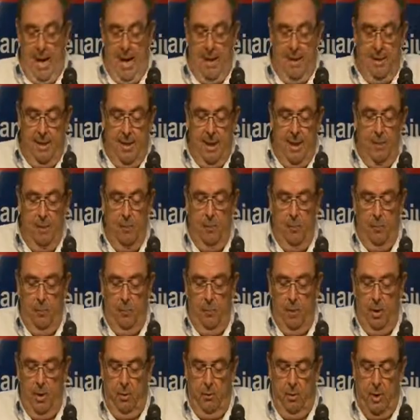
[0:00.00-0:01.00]
And
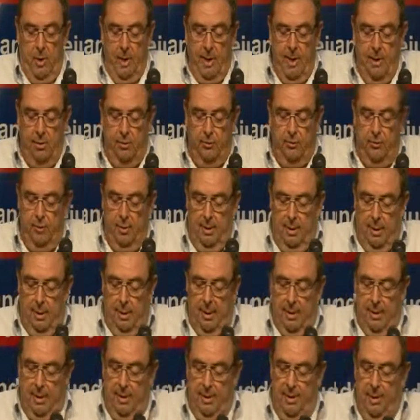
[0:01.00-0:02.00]
then we read
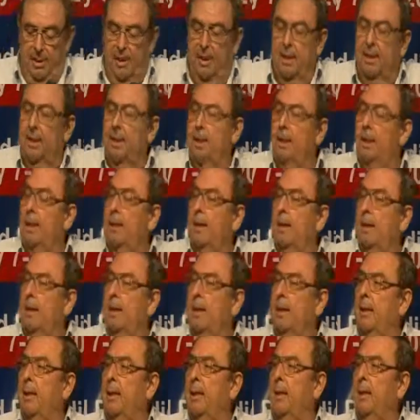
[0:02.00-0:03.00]

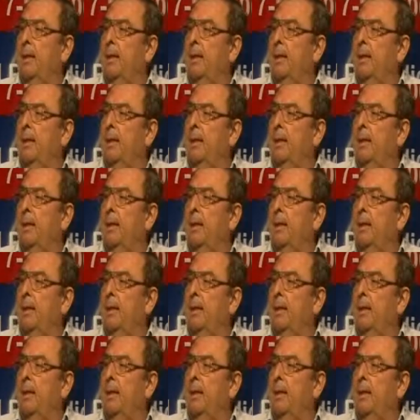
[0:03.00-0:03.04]
the